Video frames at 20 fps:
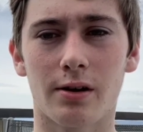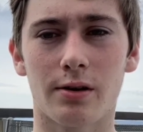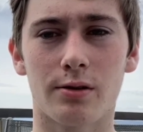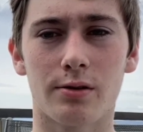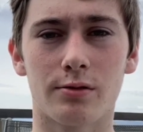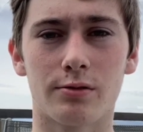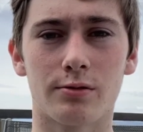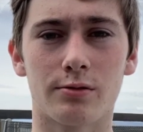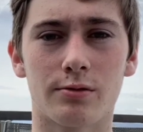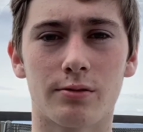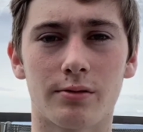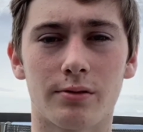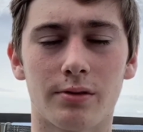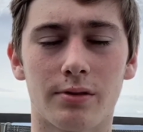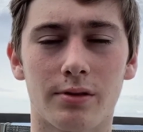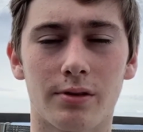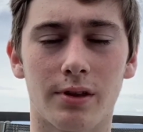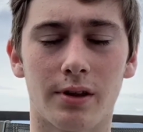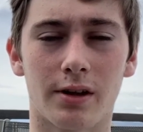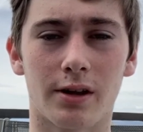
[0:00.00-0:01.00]
I'll
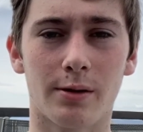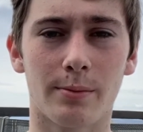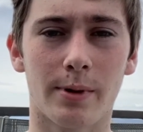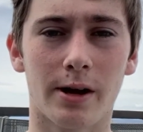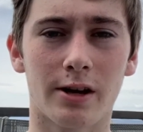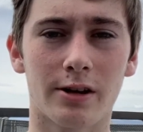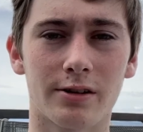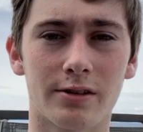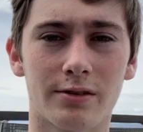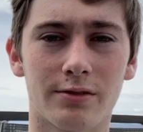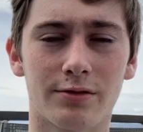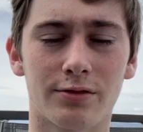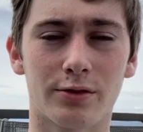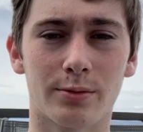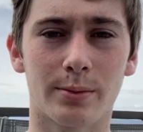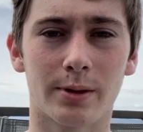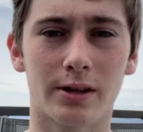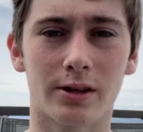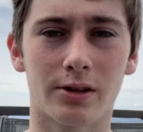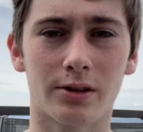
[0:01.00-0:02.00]
think about it for
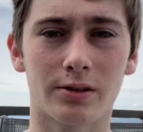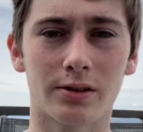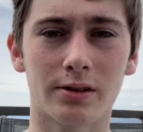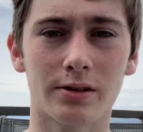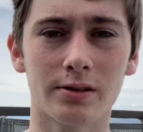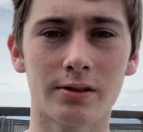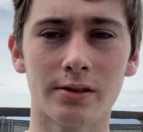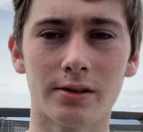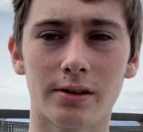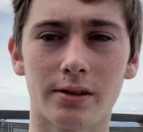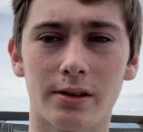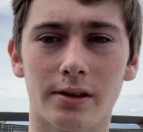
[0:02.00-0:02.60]
a bit longer